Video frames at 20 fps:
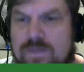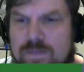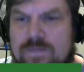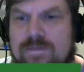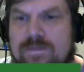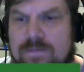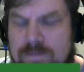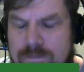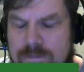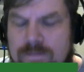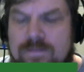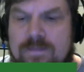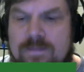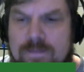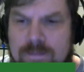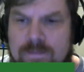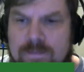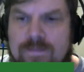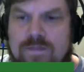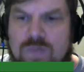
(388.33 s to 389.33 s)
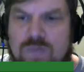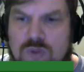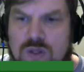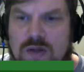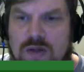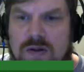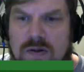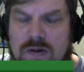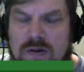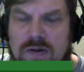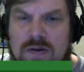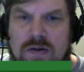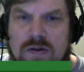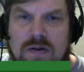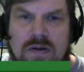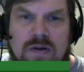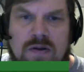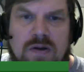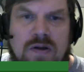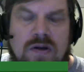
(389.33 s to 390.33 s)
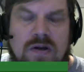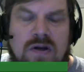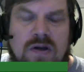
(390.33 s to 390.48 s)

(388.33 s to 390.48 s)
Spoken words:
So are there going to be assassins in that game?